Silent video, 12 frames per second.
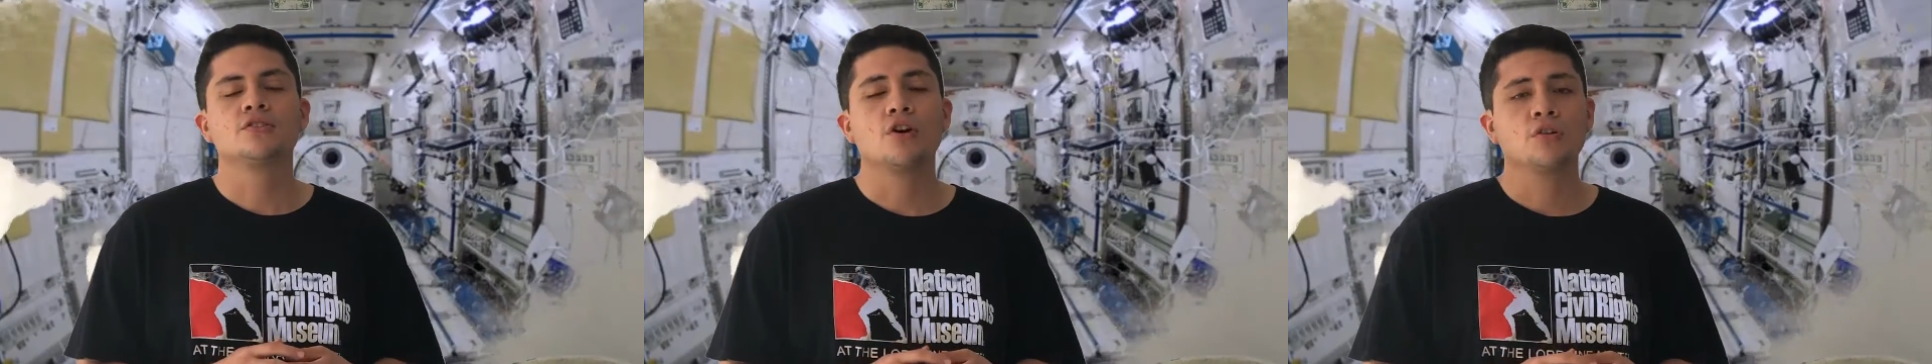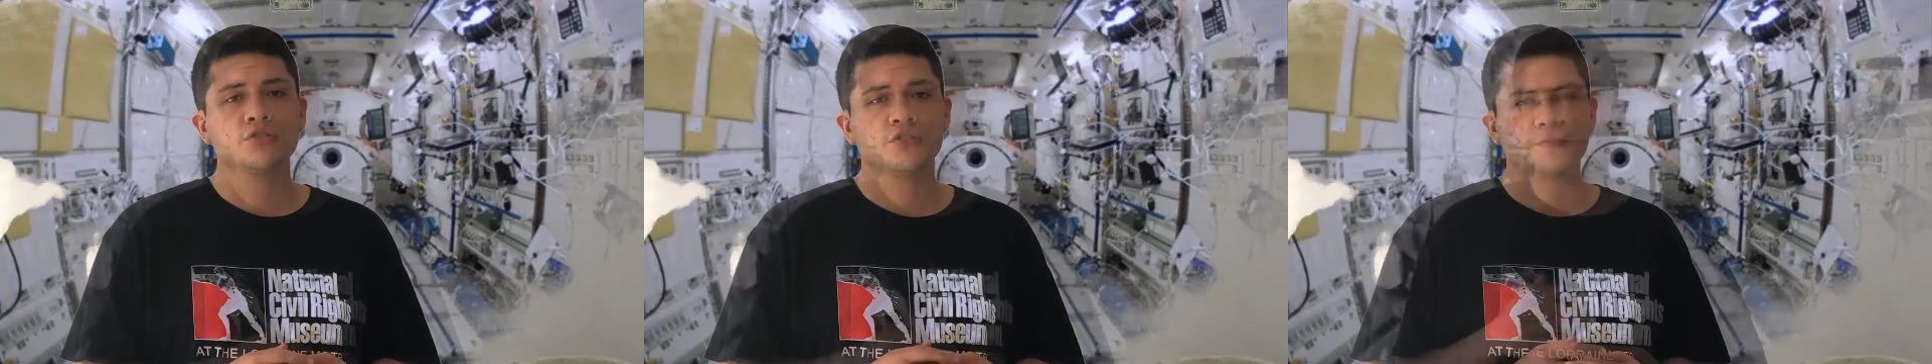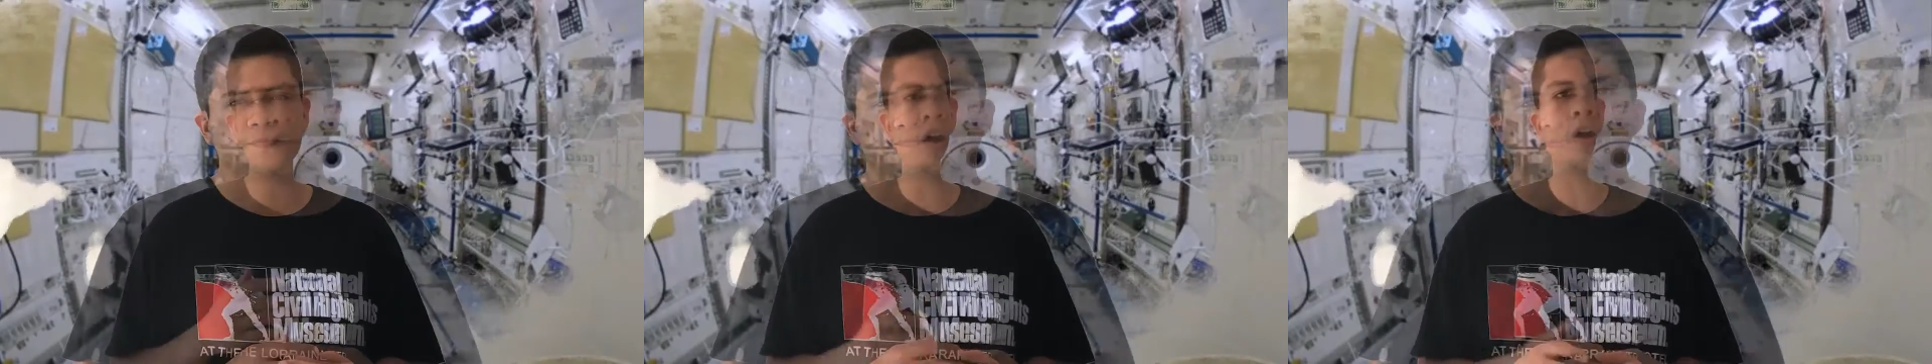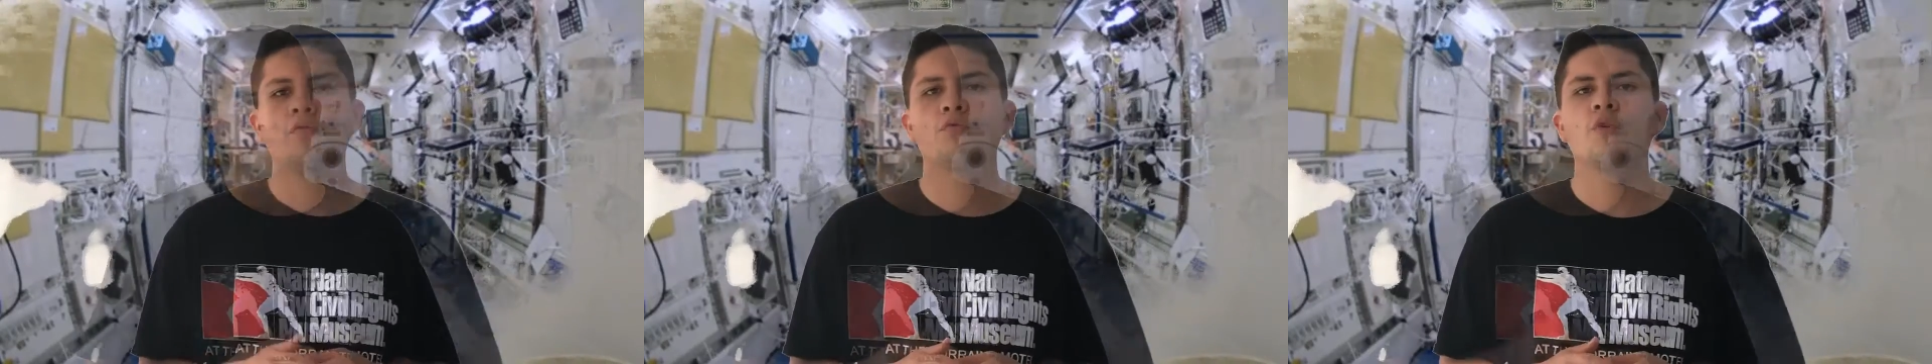tons
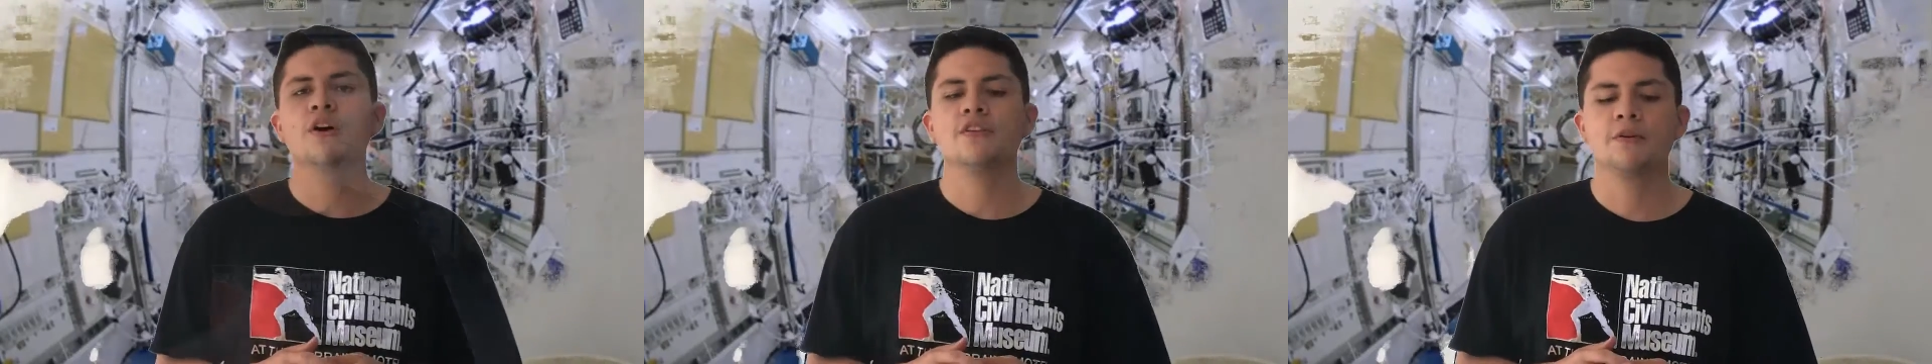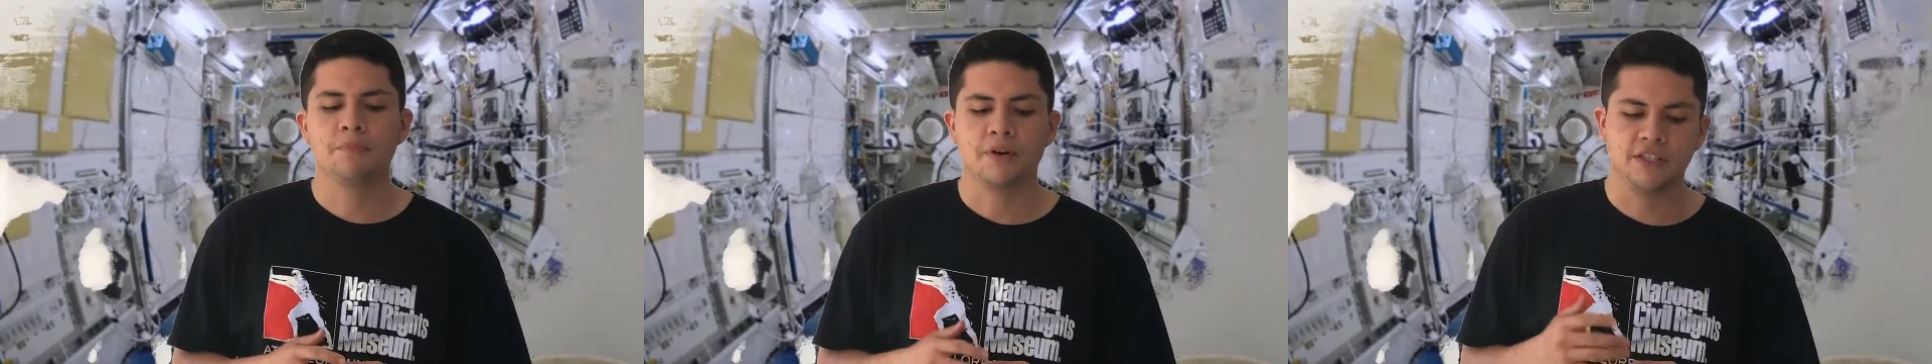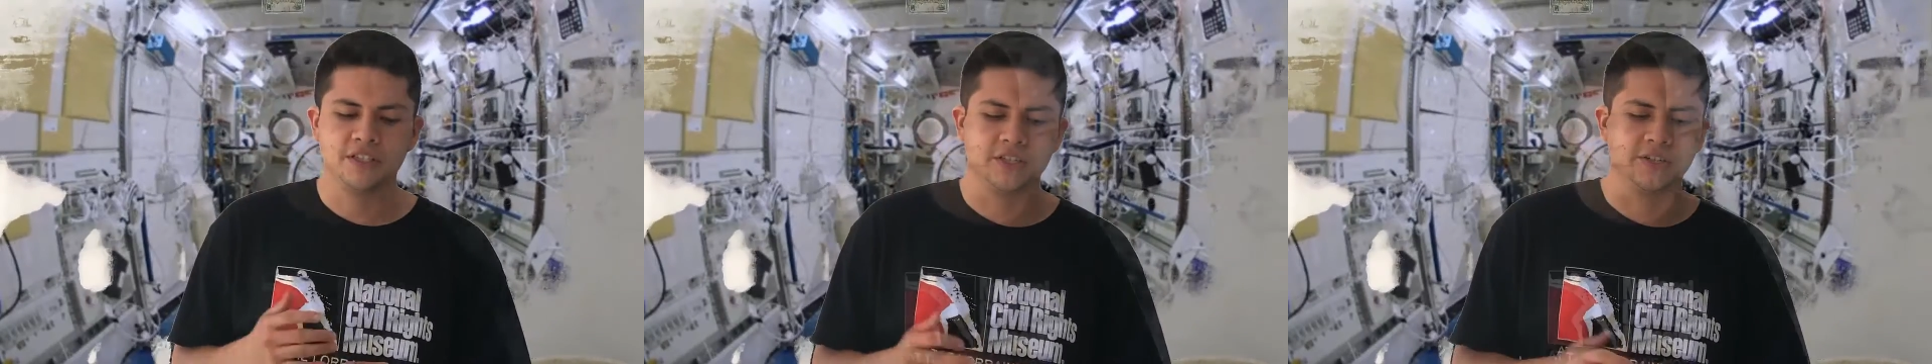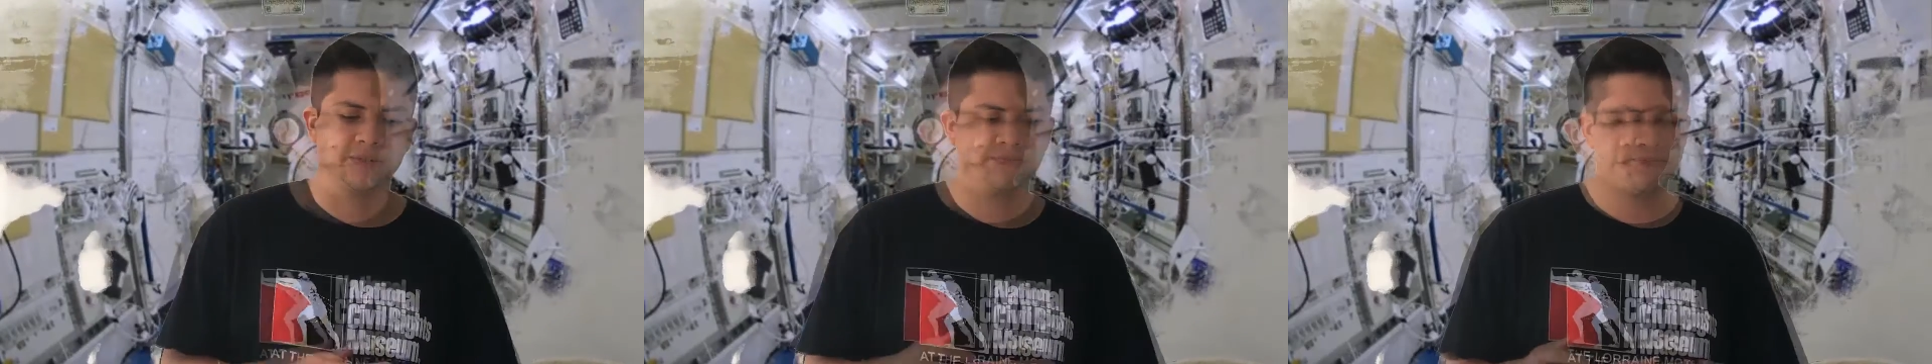of water per year.